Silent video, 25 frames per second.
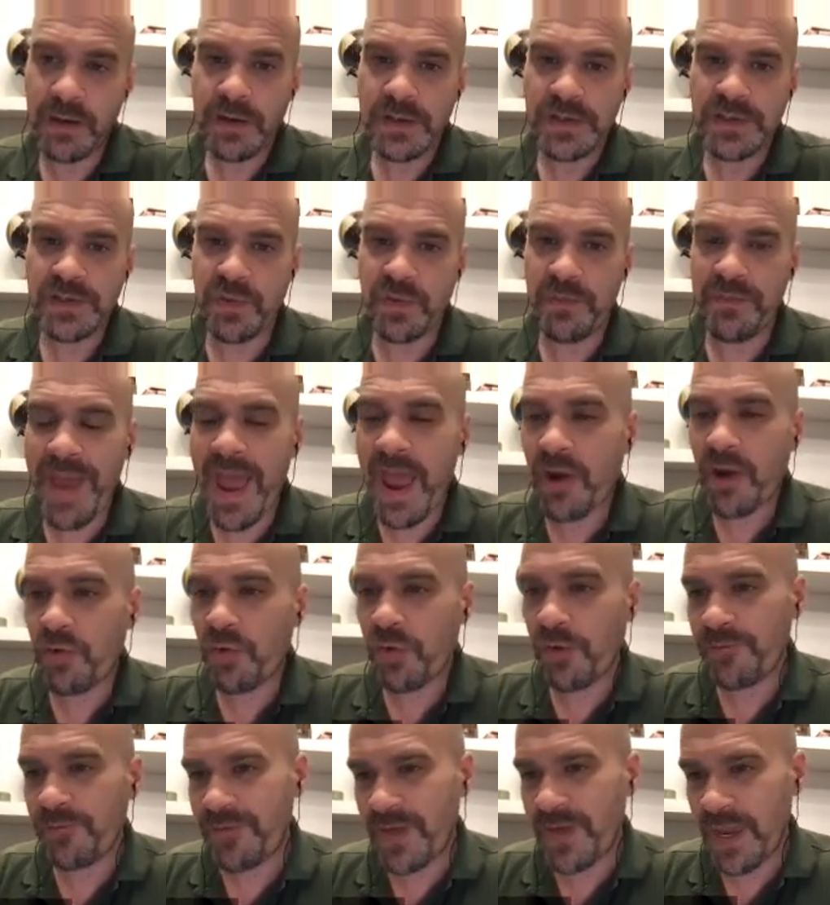So
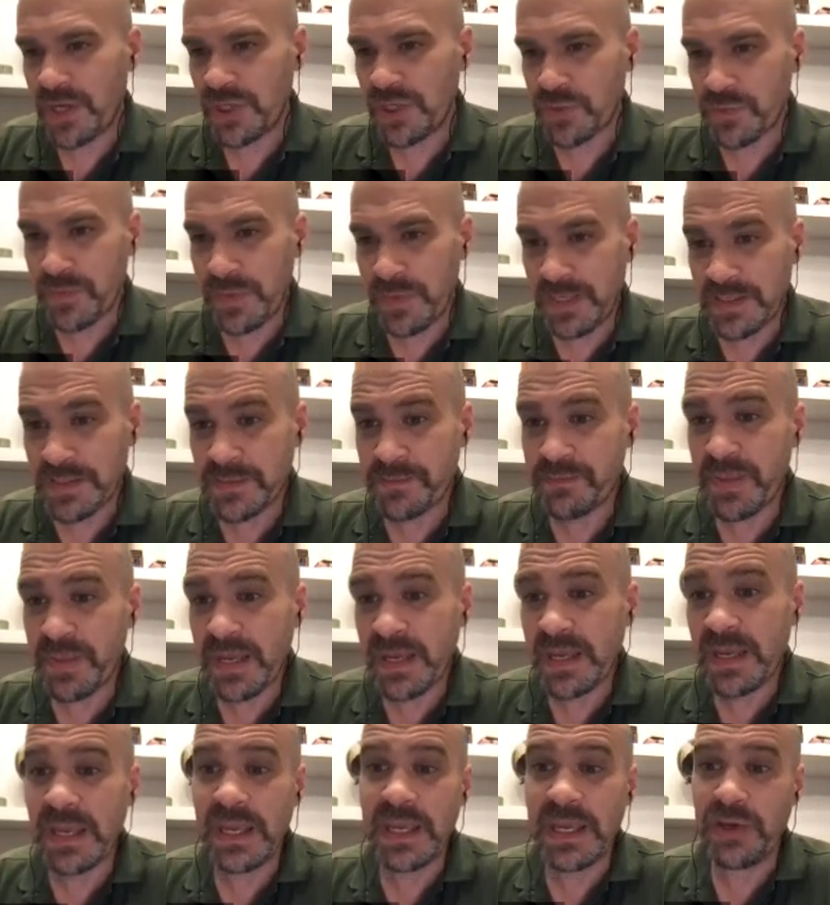macrophage means
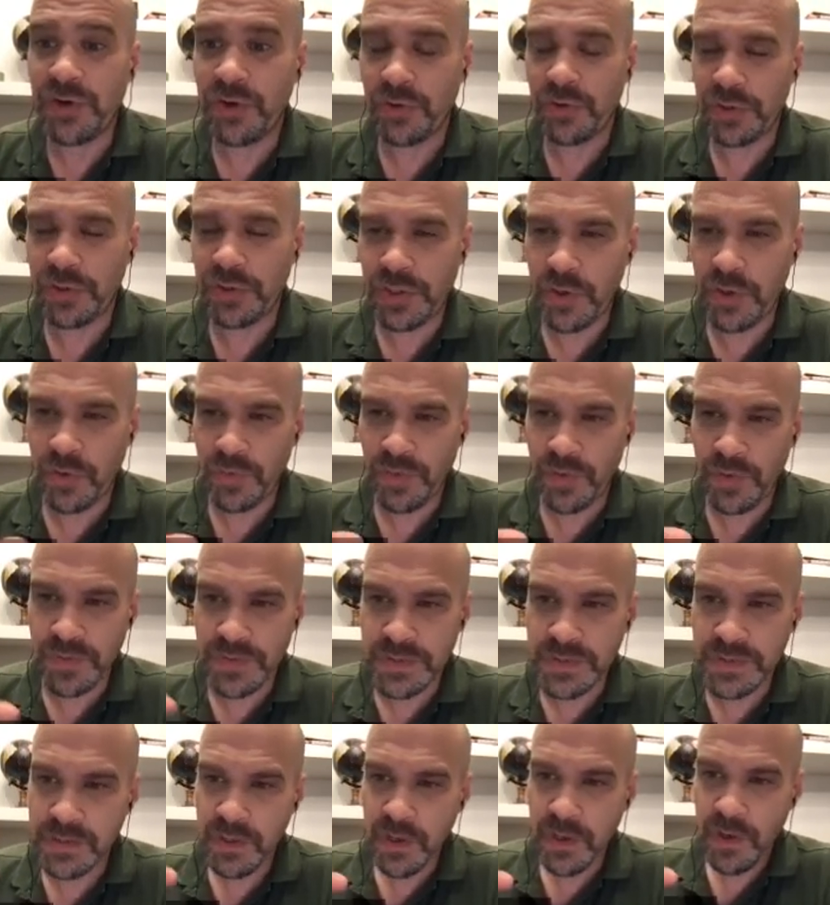big eater.
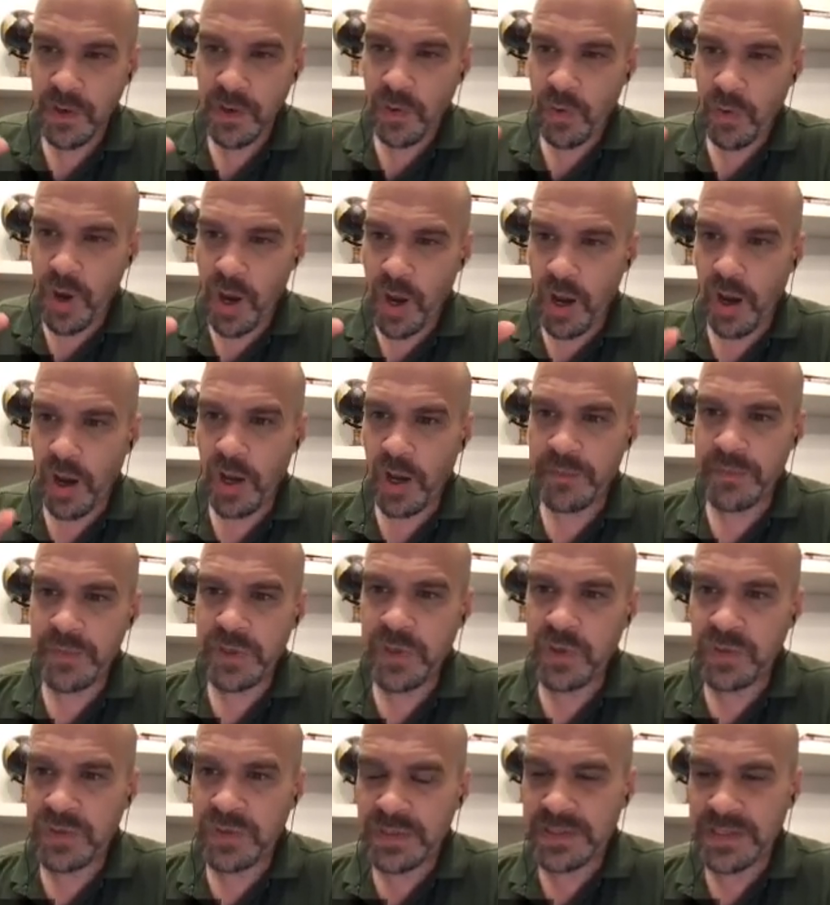Those
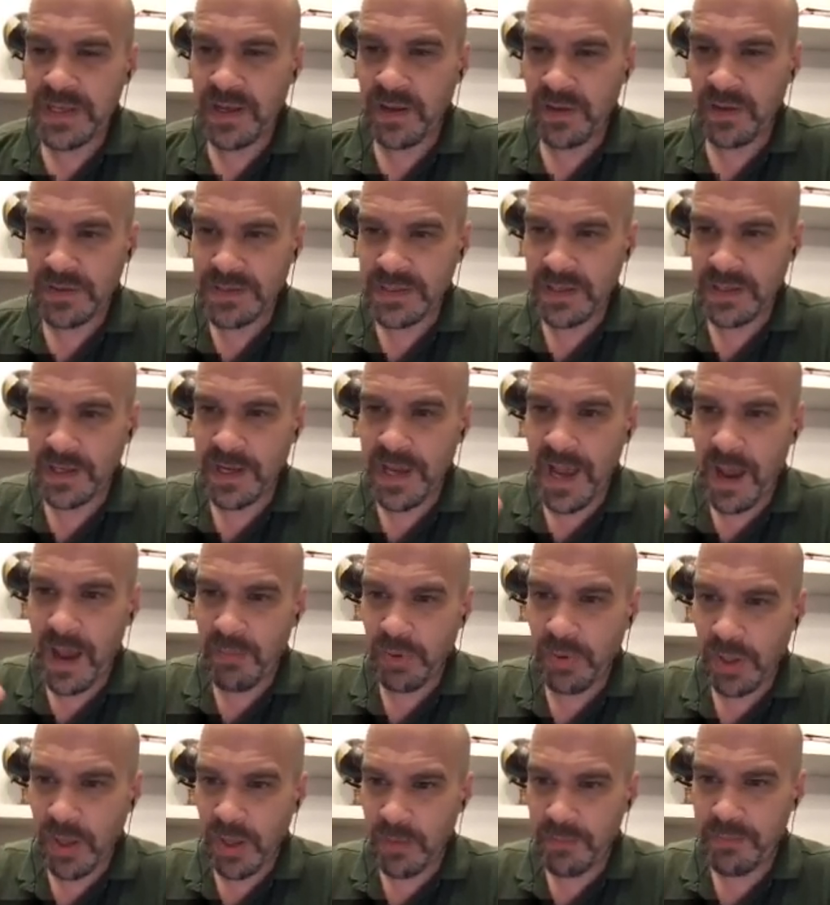immune cells that
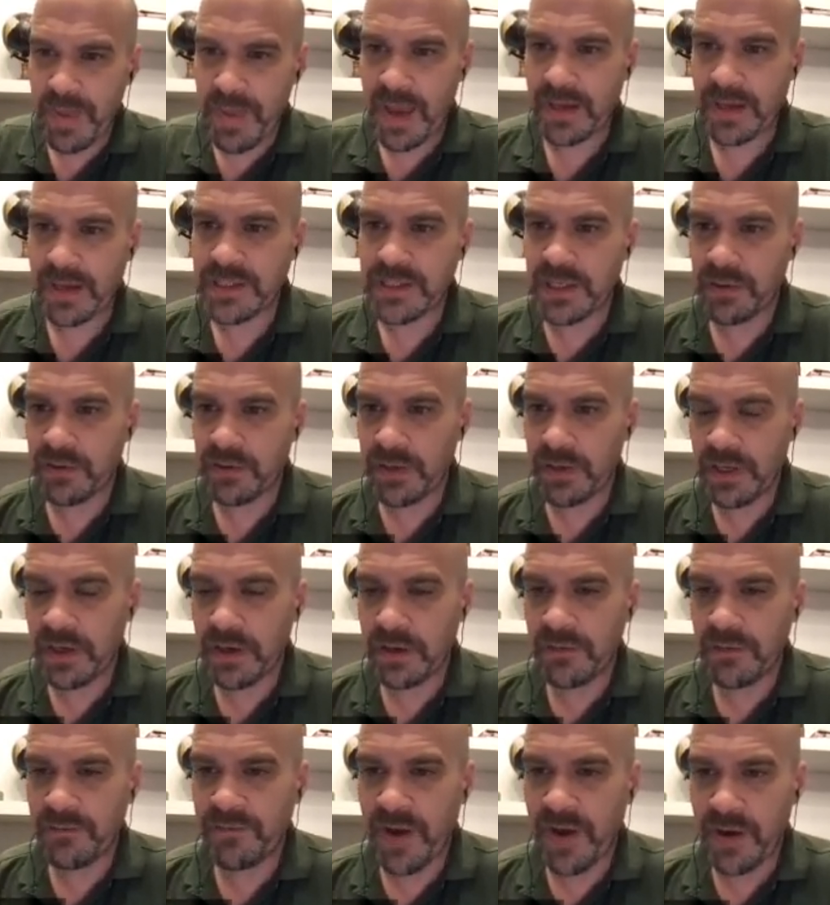gobble up bacteria
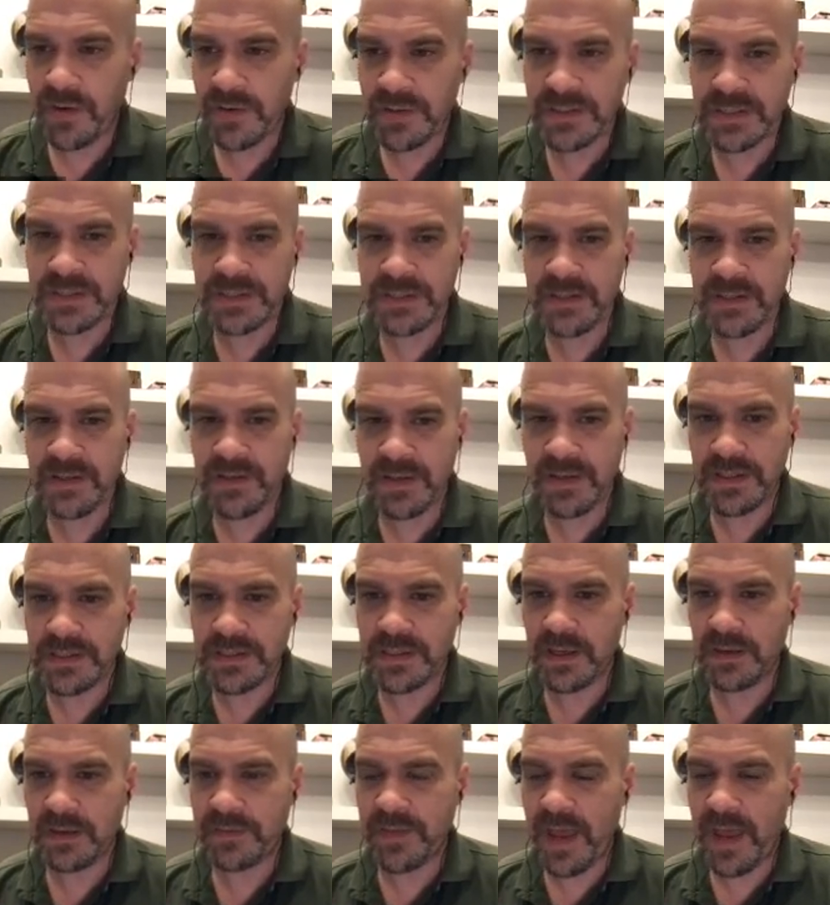and viruses and
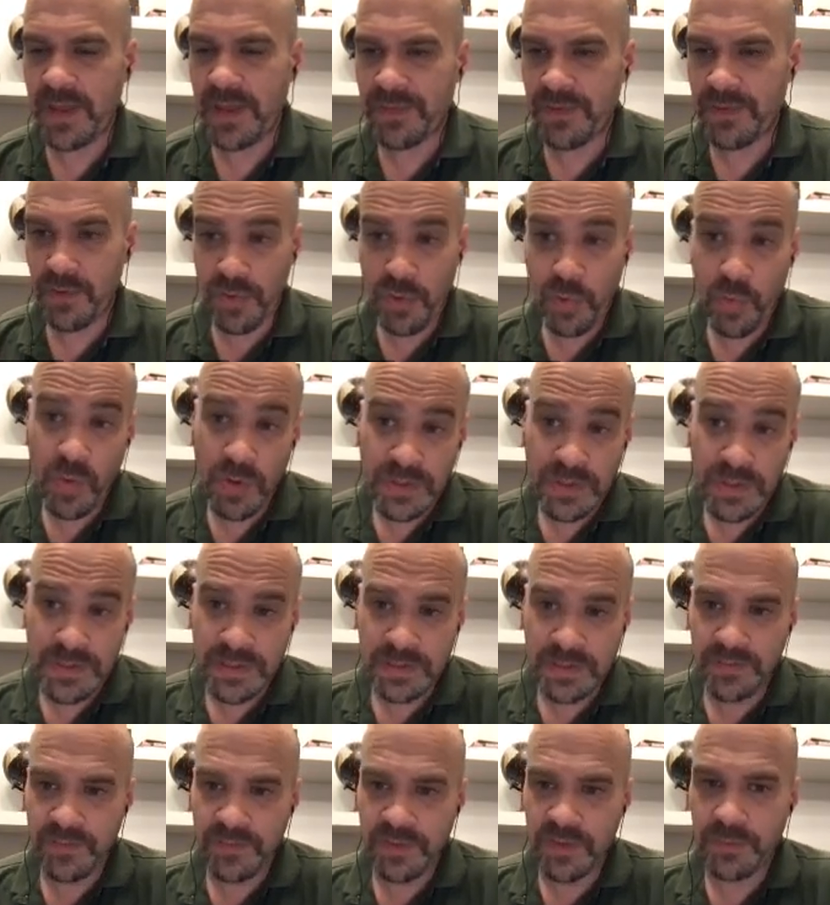things like that. They're the ones
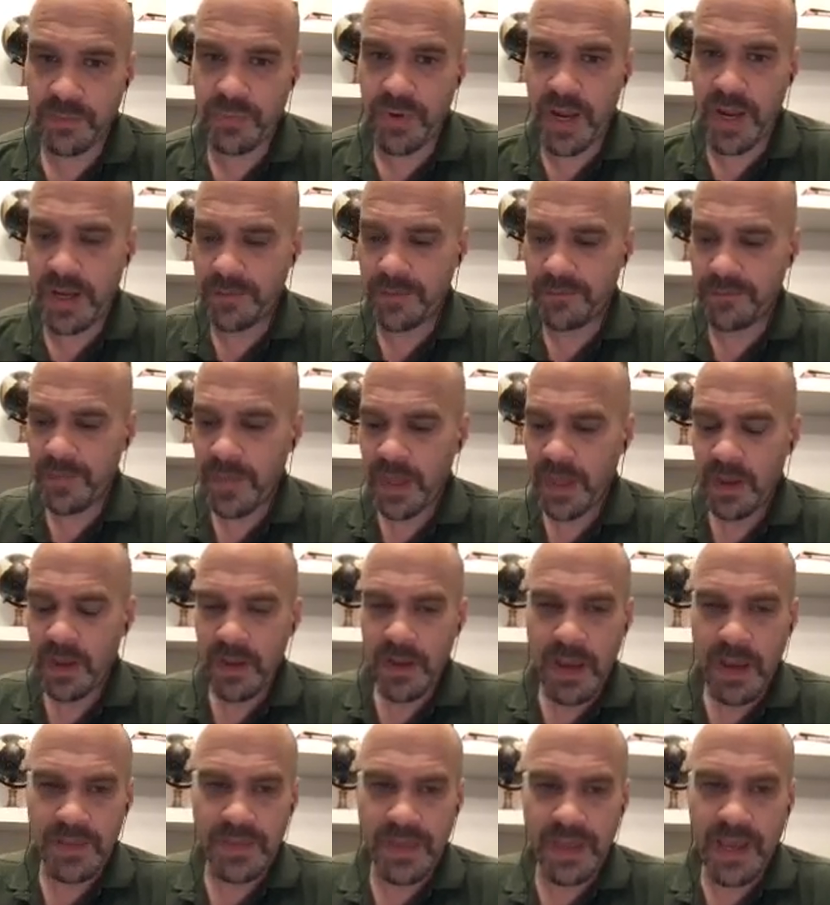that live in the brain.
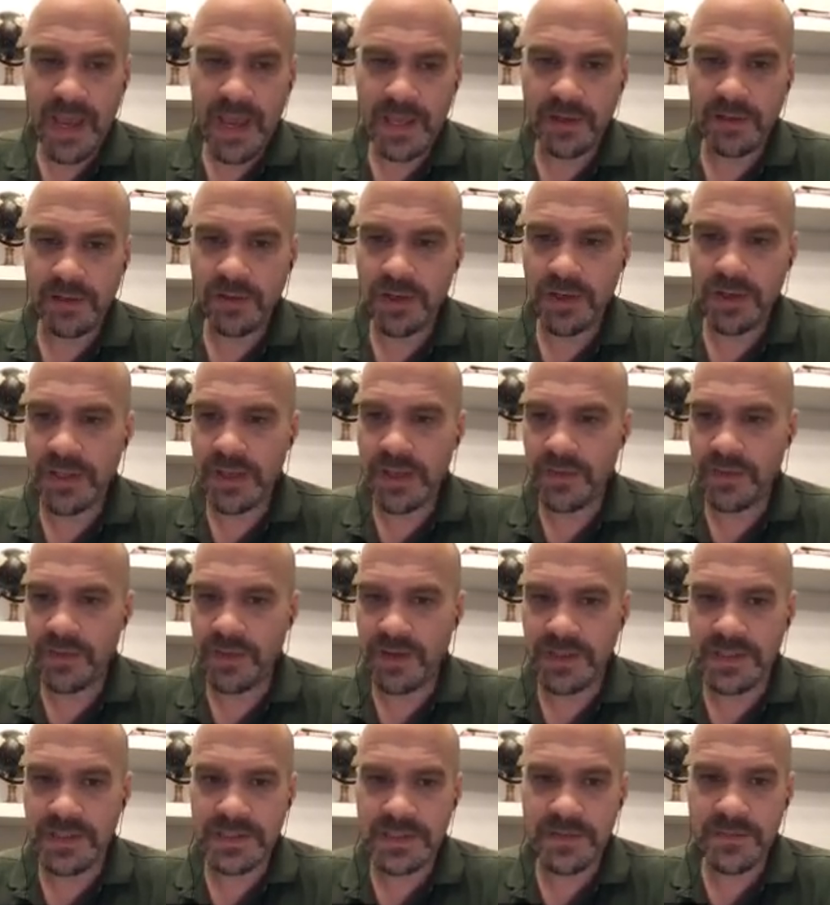And they kind of look like
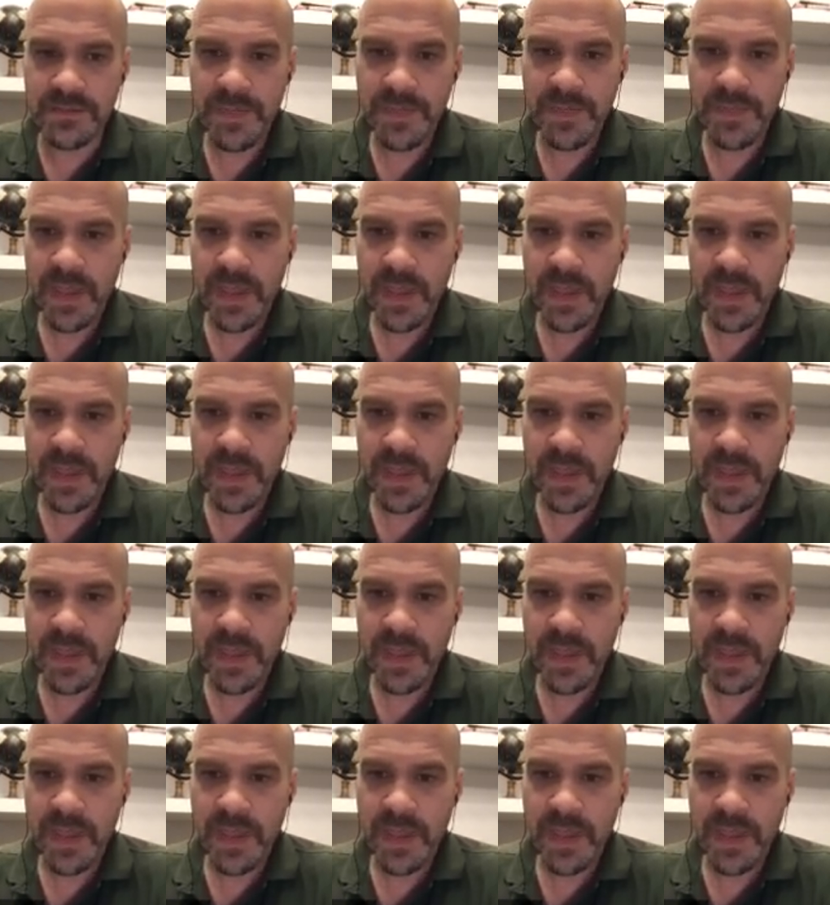this.